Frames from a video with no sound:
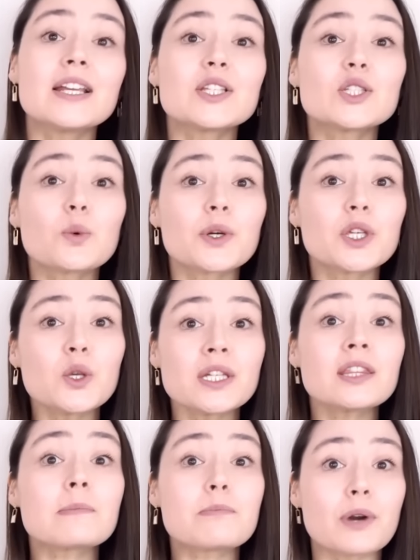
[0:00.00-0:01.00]
So we're using
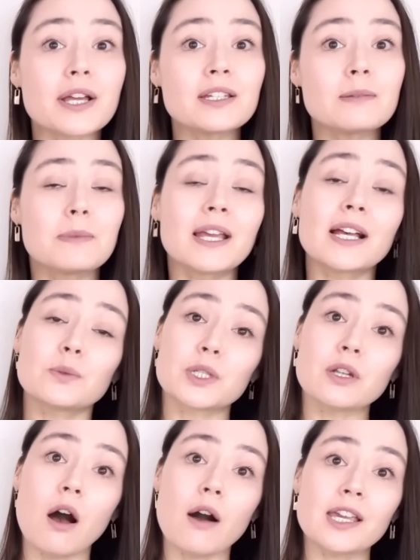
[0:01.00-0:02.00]
the present because we're
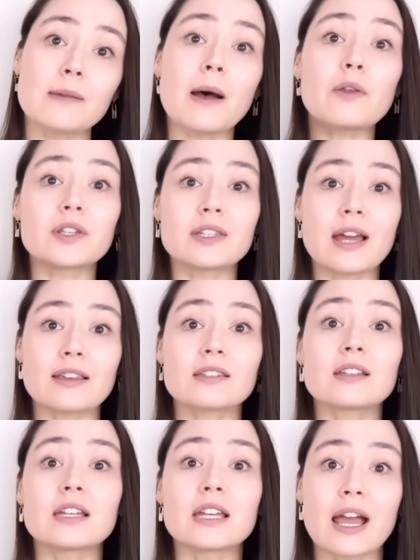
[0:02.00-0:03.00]
talking about the test
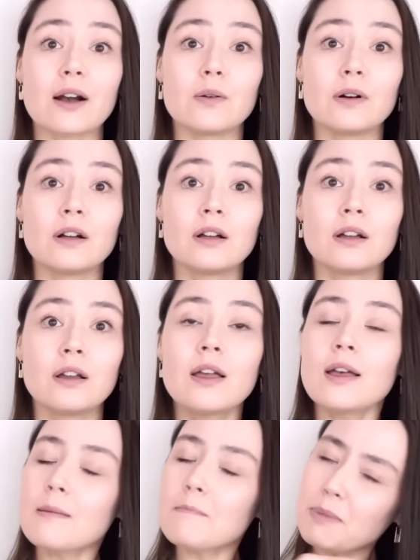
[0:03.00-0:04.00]
now.
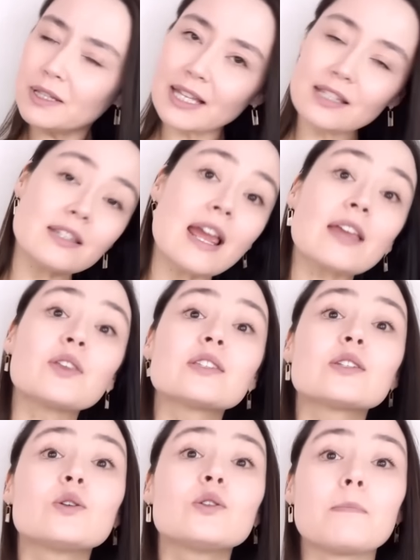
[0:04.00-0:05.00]
But let's take this
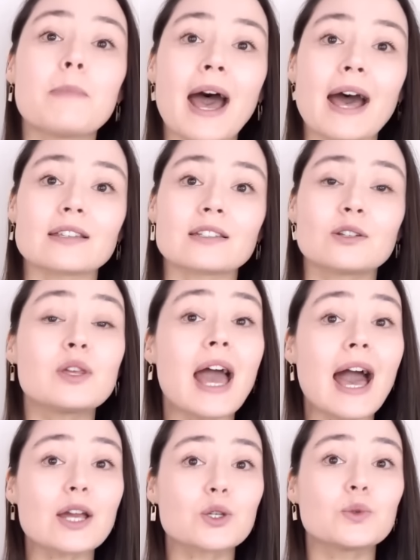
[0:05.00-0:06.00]
to the past, to the
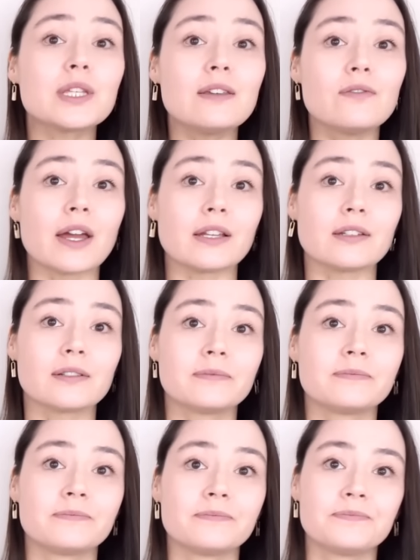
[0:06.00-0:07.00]
actual event.
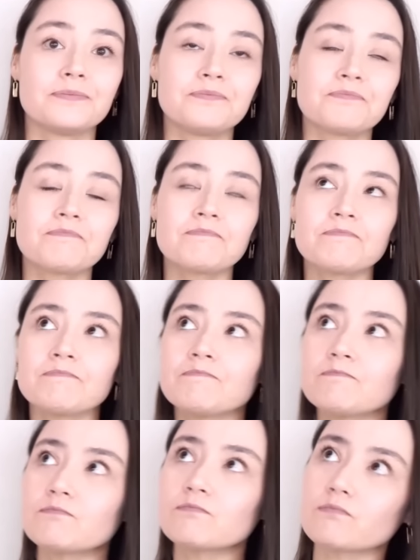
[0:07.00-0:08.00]

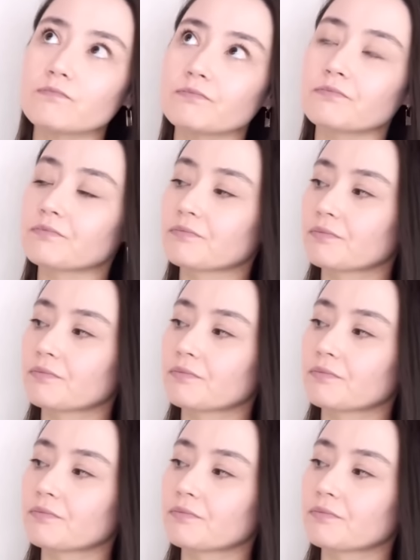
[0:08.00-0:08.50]
The